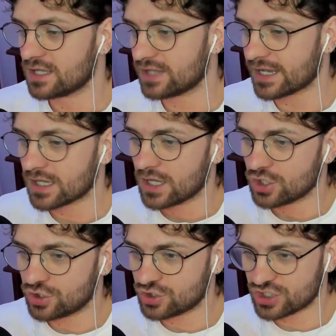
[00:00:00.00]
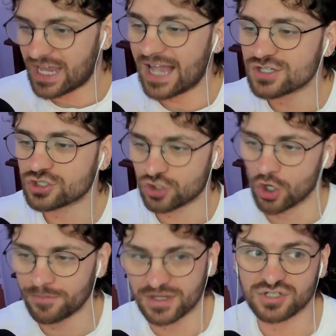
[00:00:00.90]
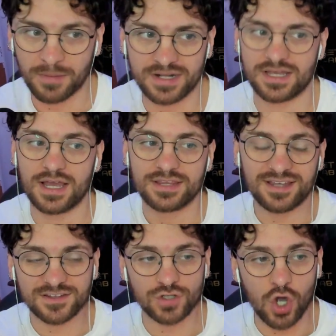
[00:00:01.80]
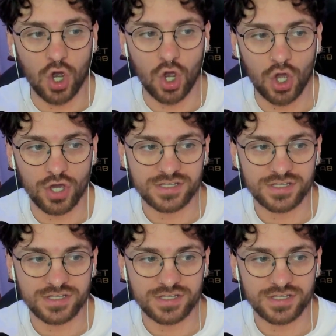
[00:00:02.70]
Like, she has so much money that to her,